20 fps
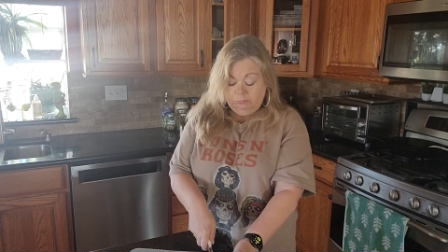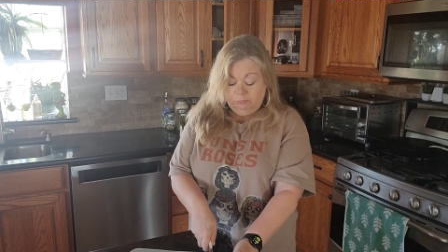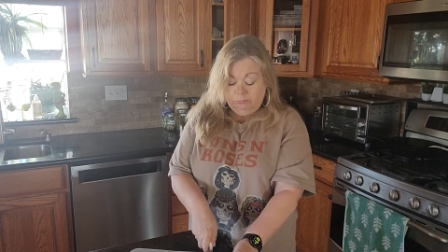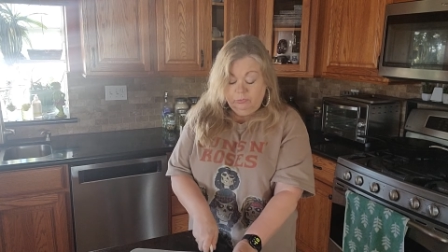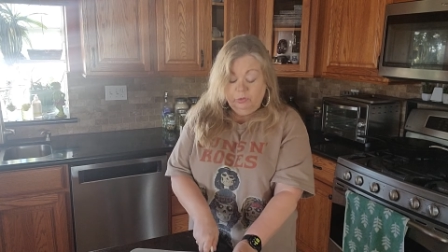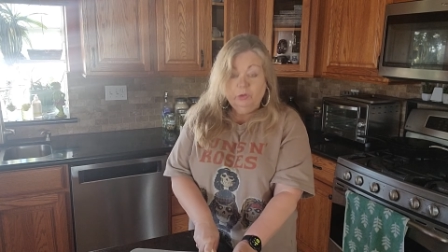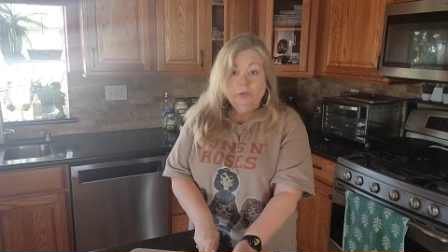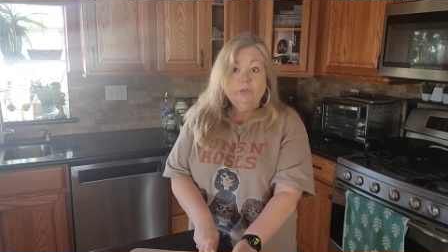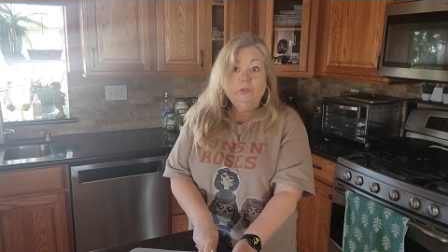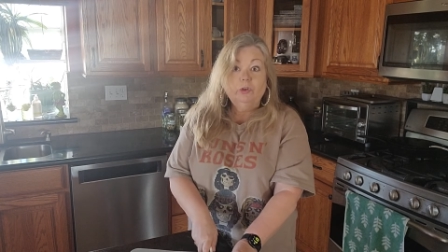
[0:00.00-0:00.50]

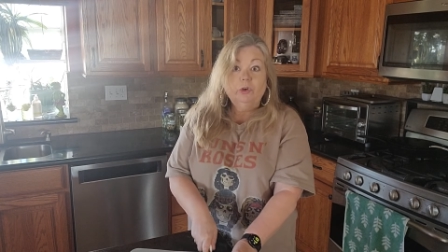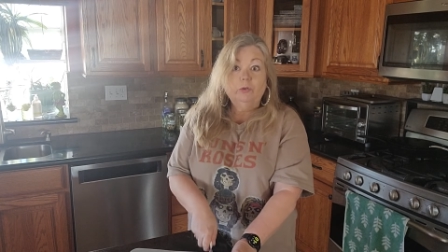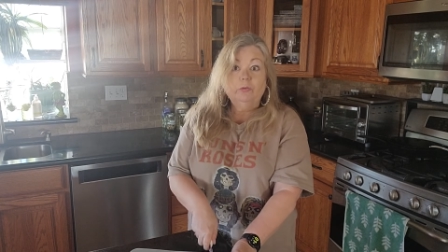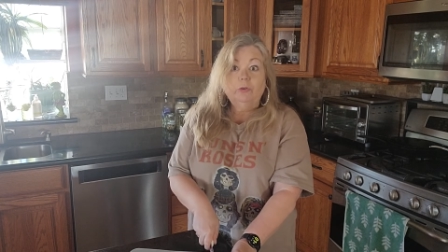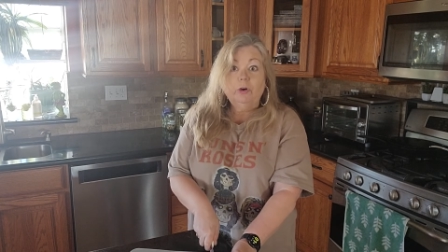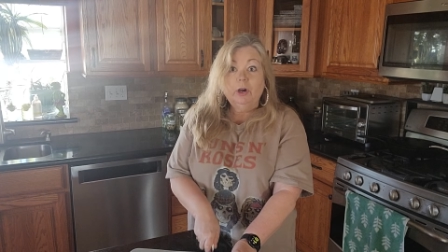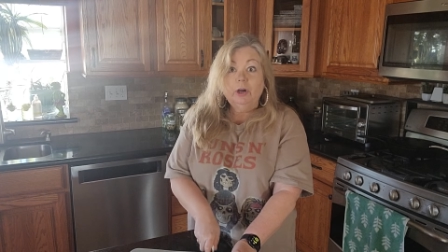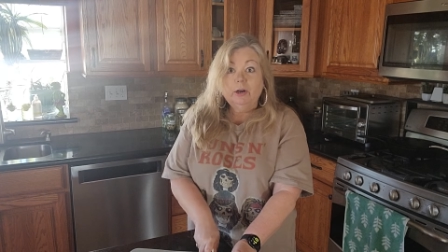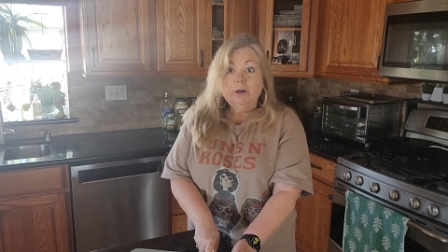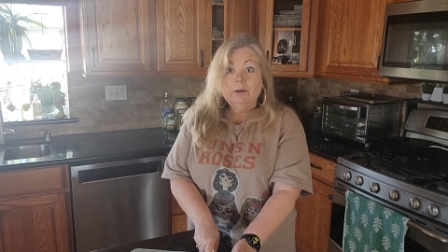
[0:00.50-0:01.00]
So
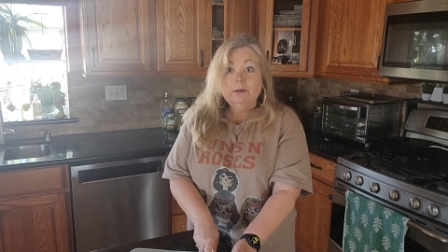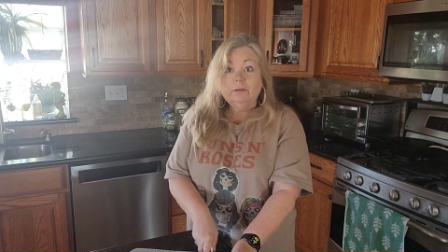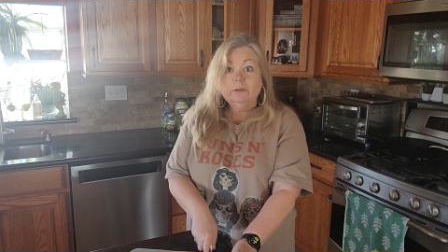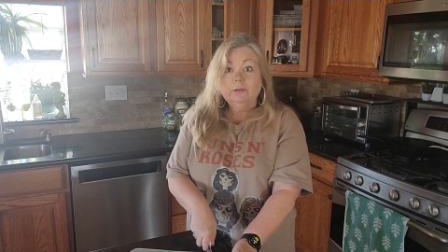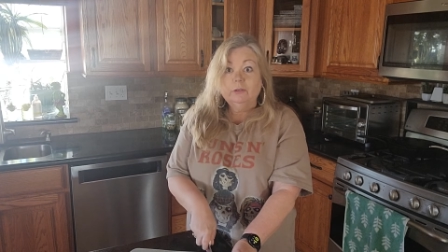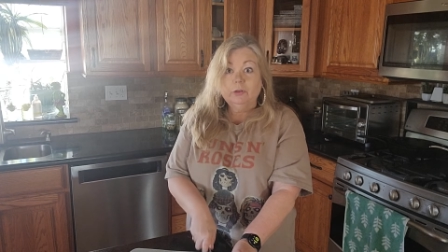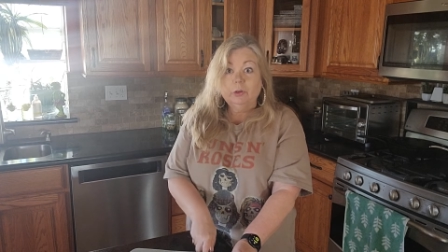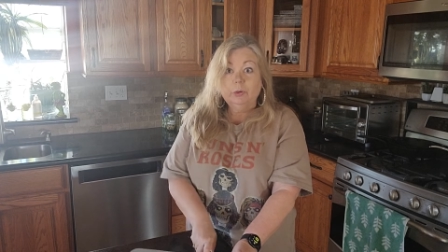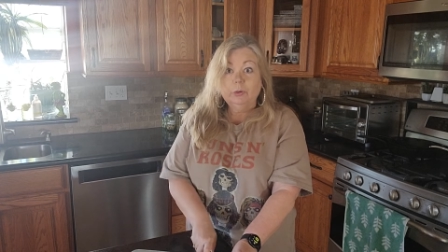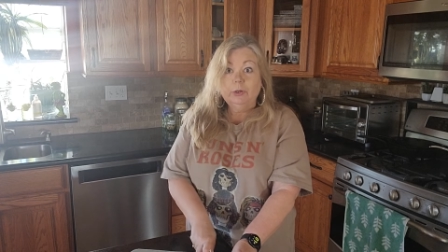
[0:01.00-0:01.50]
far,
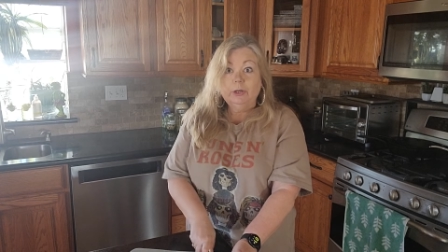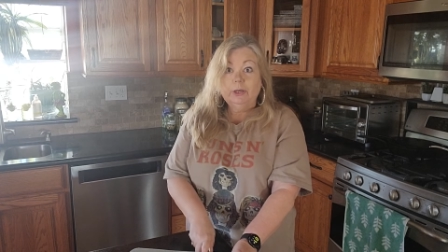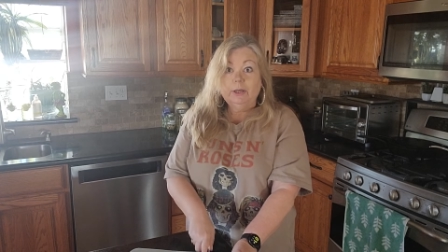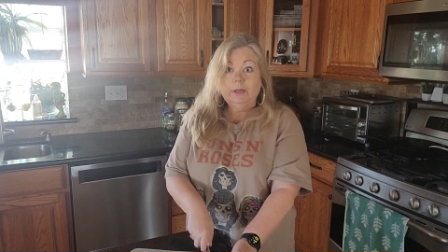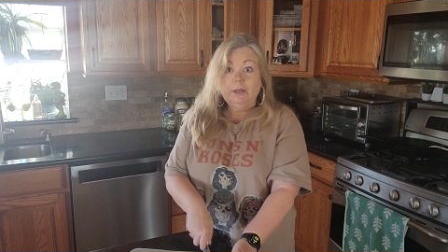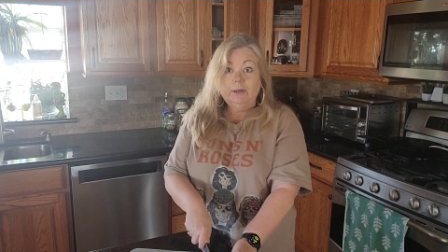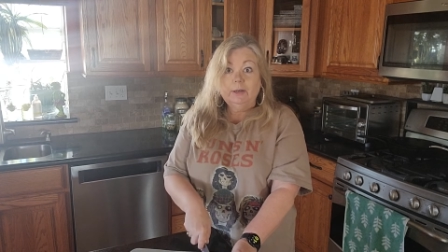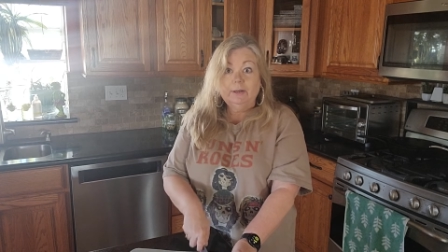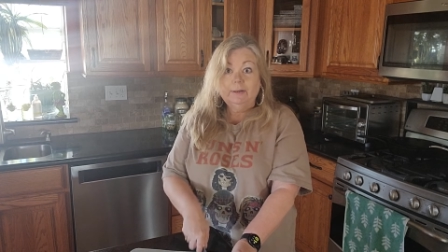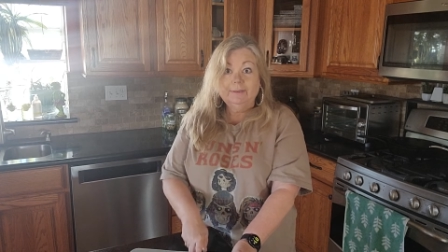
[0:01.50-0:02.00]
so
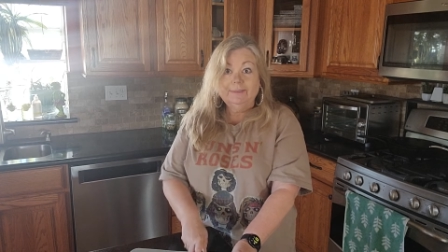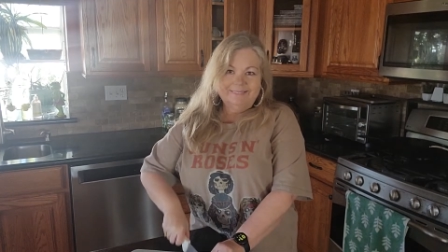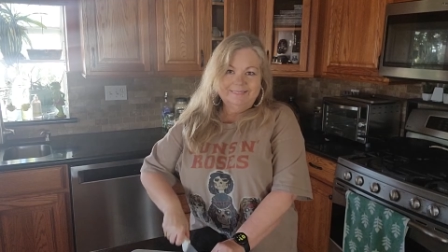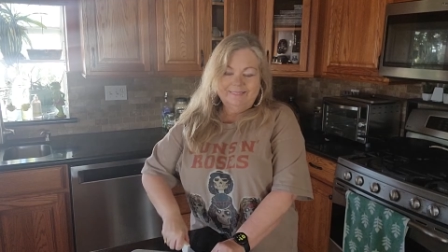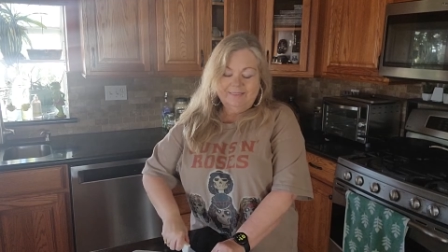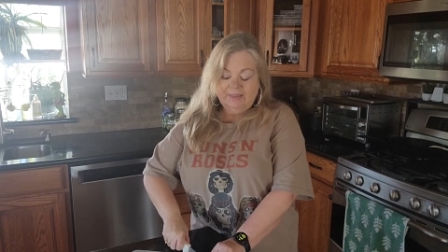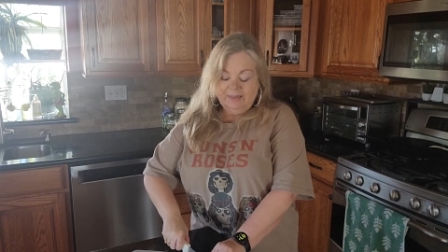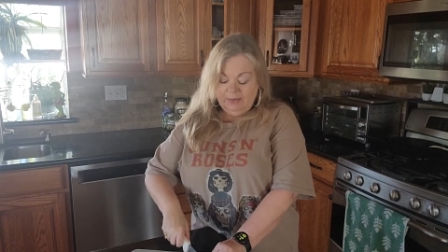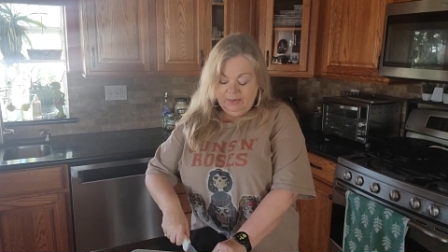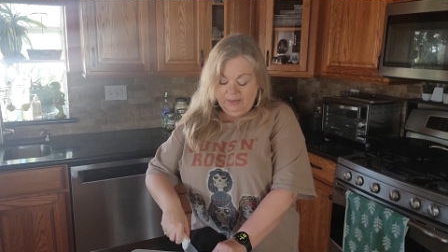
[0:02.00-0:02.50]
good.
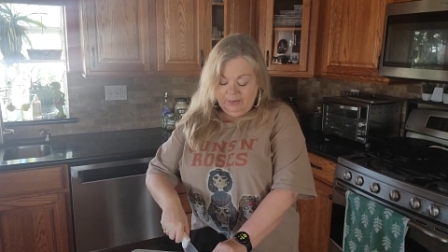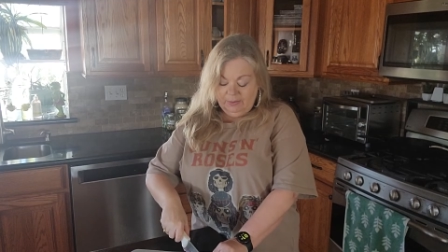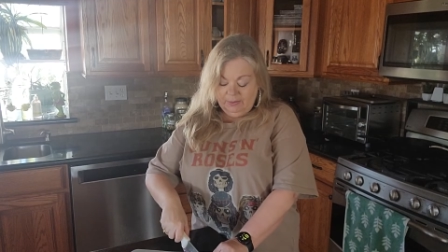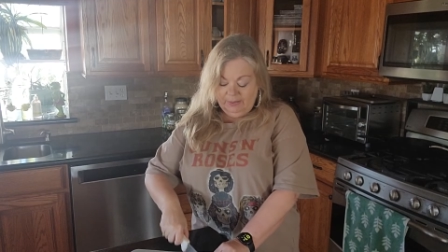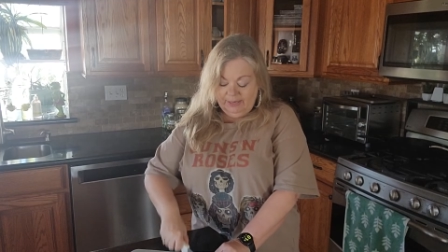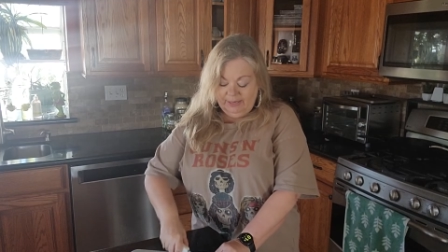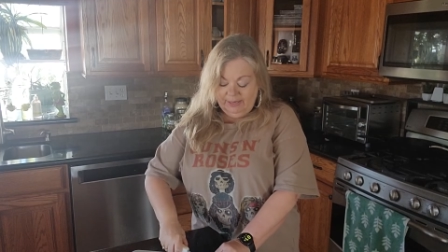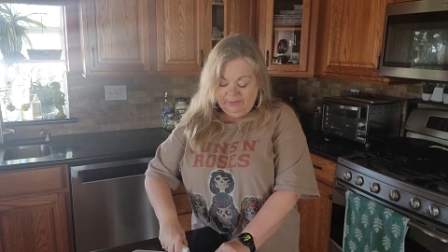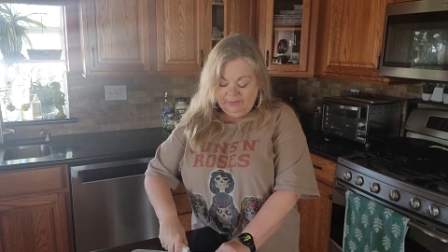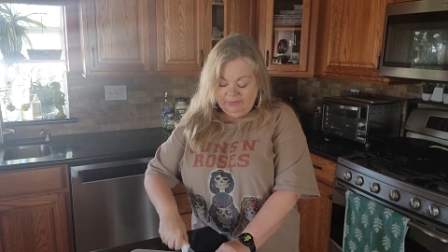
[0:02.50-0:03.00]
Okay,